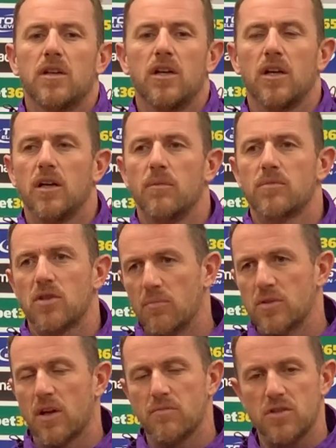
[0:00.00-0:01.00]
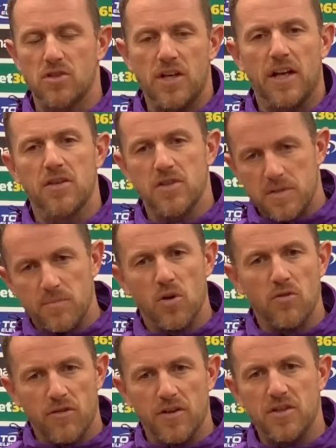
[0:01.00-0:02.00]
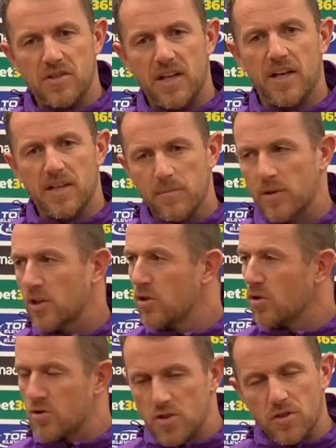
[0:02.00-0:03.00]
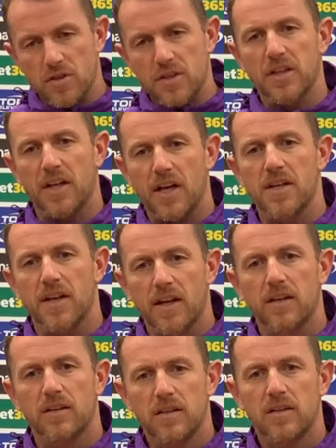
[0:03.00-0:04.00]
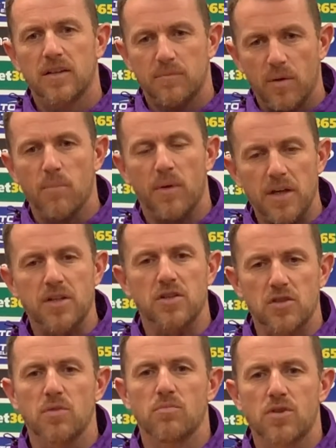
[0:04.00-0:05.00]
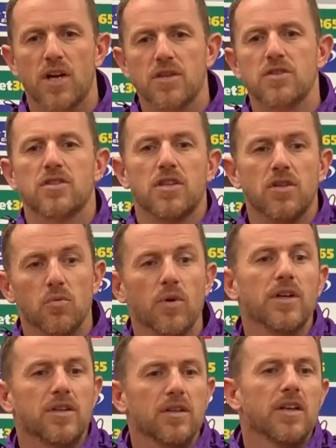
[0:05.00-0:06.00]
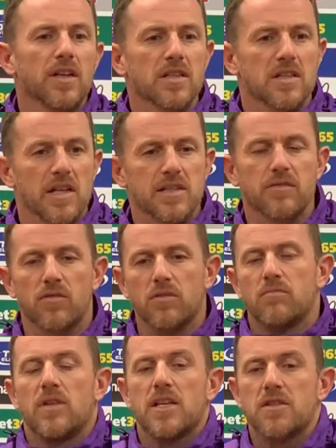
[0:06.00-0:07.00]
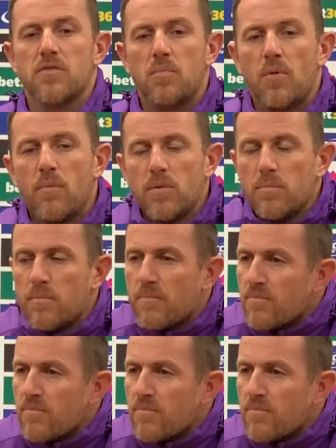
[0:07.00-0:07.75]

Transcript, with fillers: um, sometimes the challenge is more on the Saturday, but of course you can negate that by making some changes in the week, and then it's less of a less of a problem.